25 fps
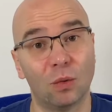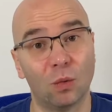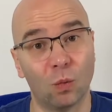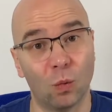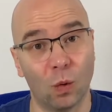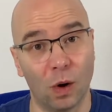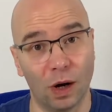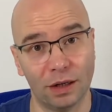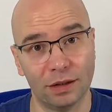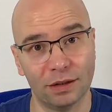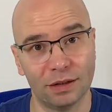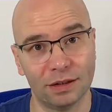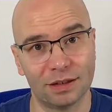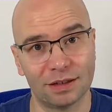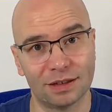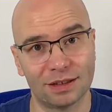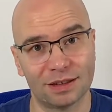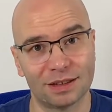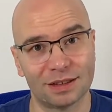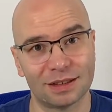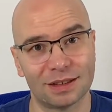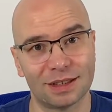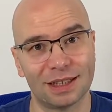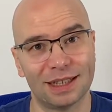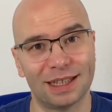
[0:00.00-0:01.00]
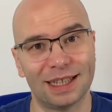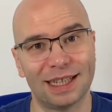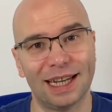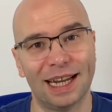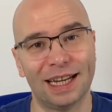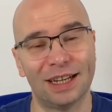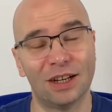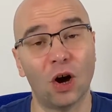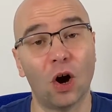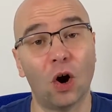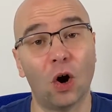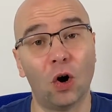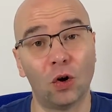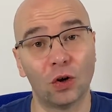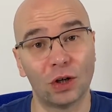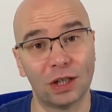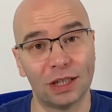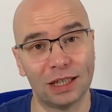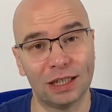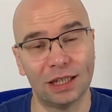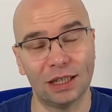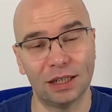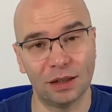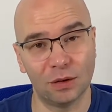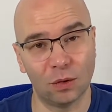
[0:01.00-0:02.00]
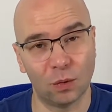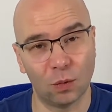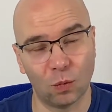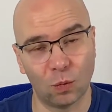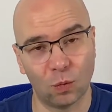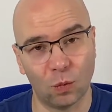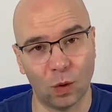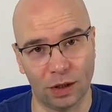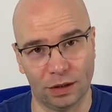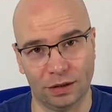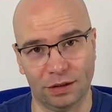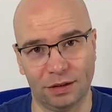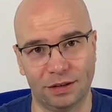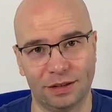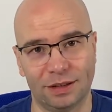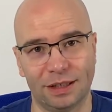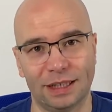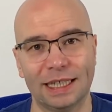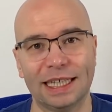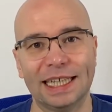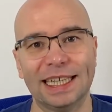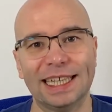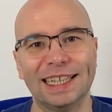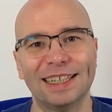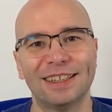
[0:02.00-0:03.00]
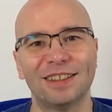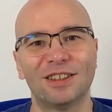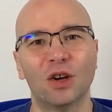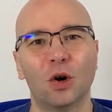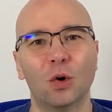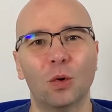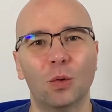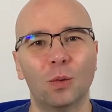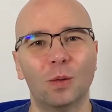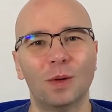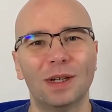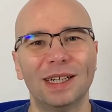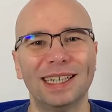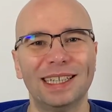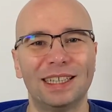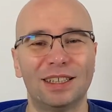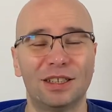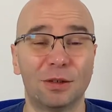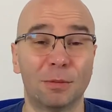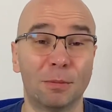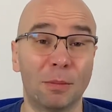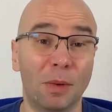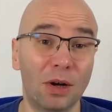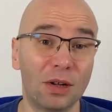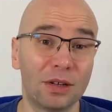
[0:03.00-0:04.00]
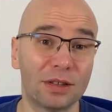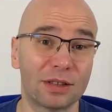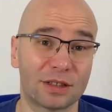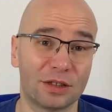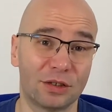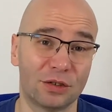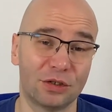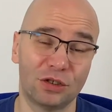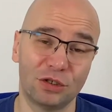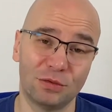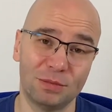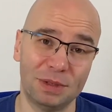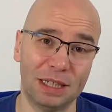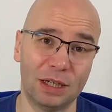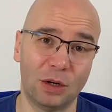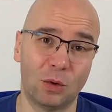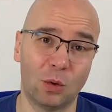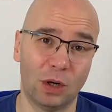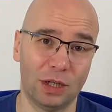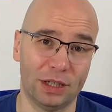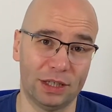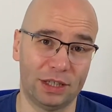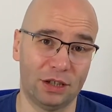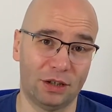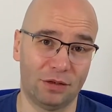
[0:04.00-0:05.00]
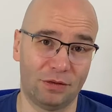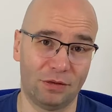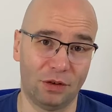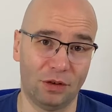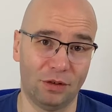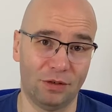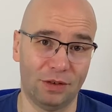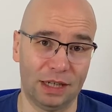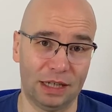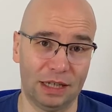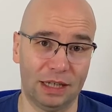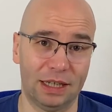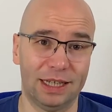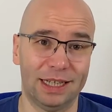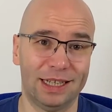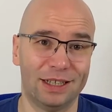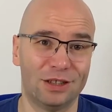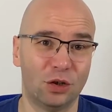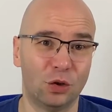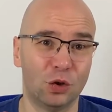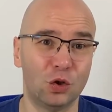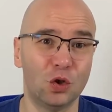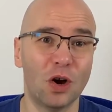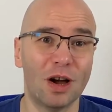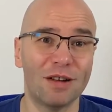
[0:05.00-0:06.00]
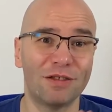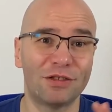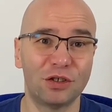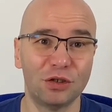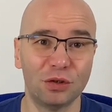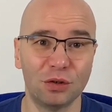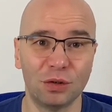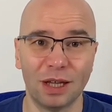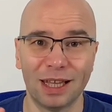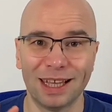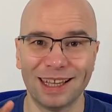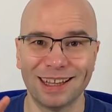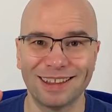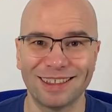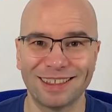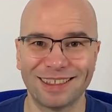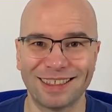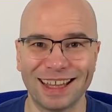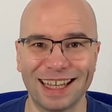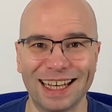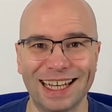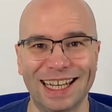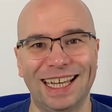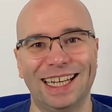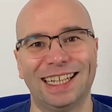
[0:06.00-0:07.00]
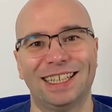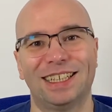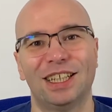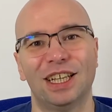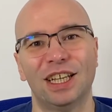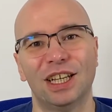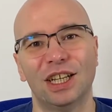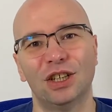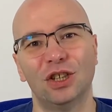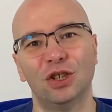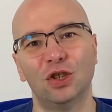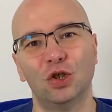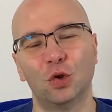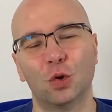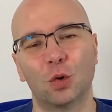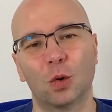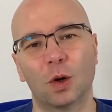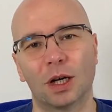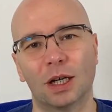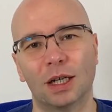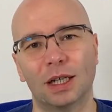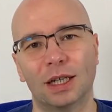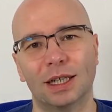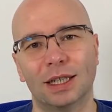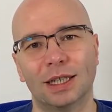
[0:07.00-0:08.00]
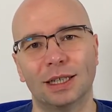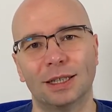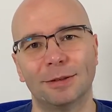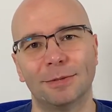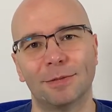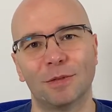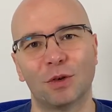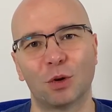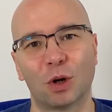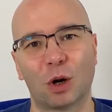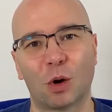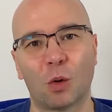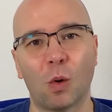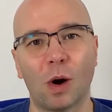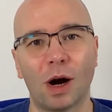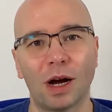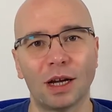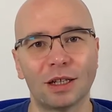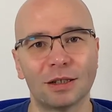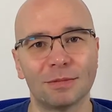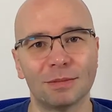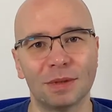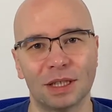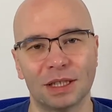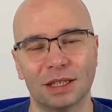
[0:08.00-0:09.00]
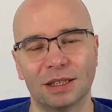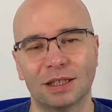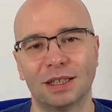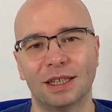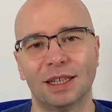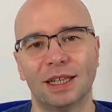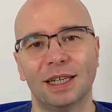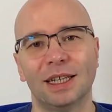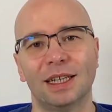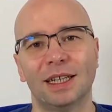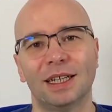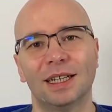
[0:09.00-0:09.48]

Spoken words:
once and only once. So it's the most consuming quality of level. So you have to select your requirement